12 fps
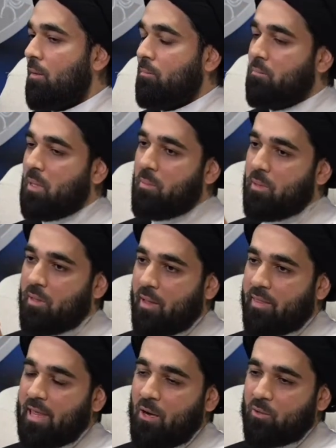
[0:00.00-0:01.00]
maybe
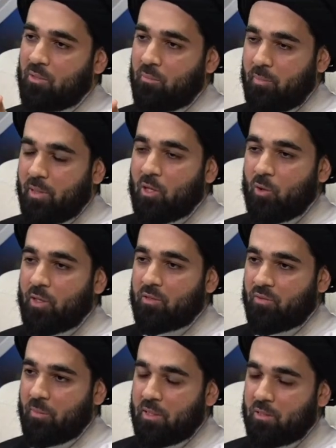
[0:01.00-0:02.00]
a thousand
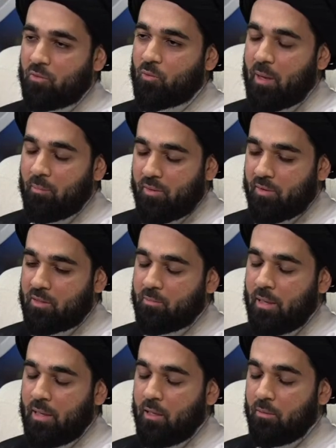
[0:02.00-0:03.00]
bitcoins from his grandmother's
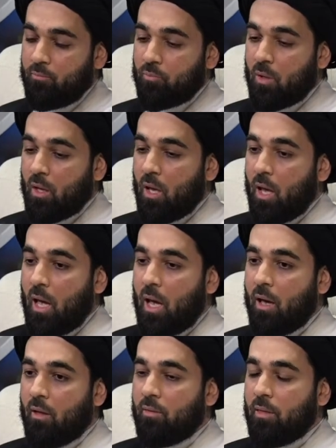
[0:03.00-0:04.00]
money.
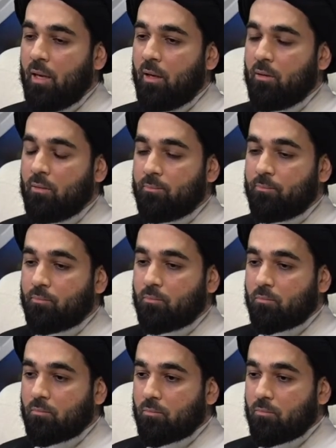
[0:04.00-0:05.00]
And then
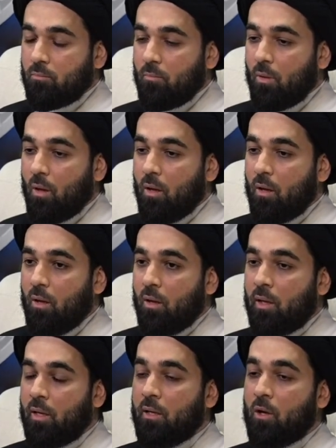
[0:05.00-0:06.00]

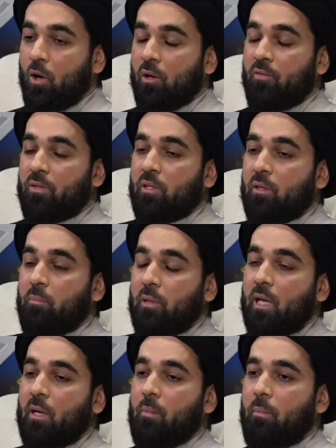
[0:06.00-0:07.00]
he all of a sudden
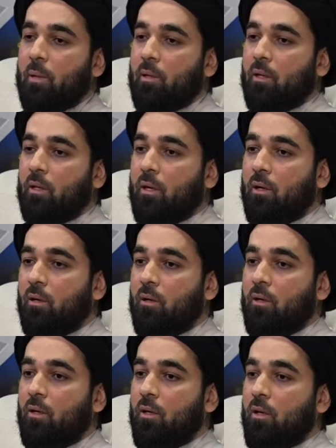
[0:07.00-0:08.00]
became a millionaire.
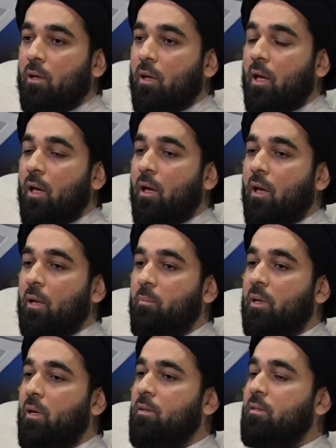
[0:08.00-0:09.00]

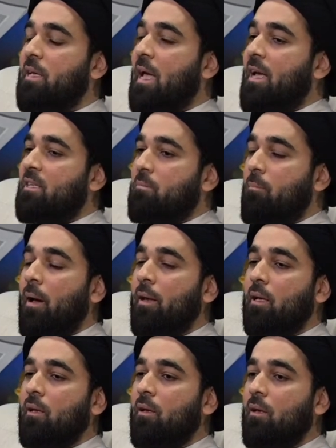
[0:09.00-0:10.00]
And because he has
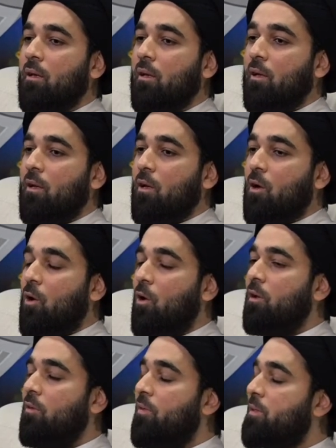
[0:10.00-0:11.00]
money,
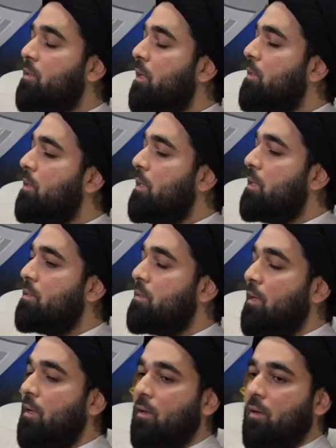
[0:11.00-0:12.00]
all of a sudden
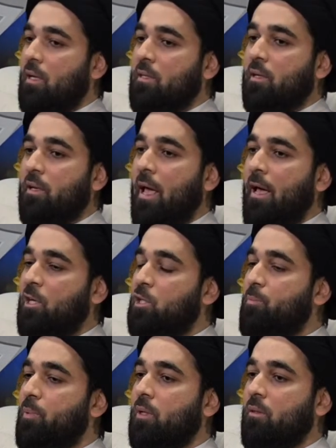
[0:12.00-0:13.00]
he's, a, he's an
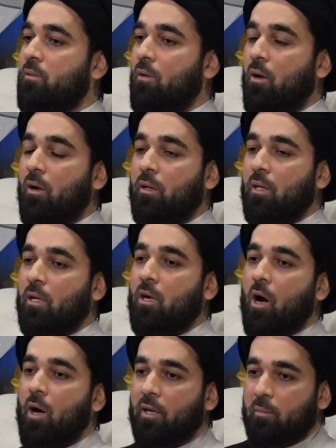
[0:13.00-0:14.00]
expert on
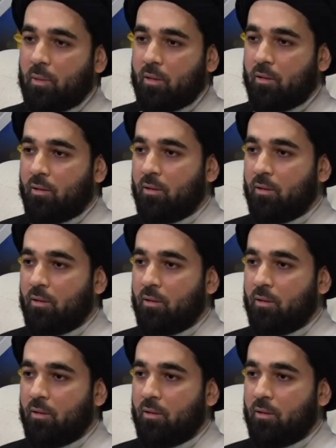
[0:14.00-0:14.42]
economy.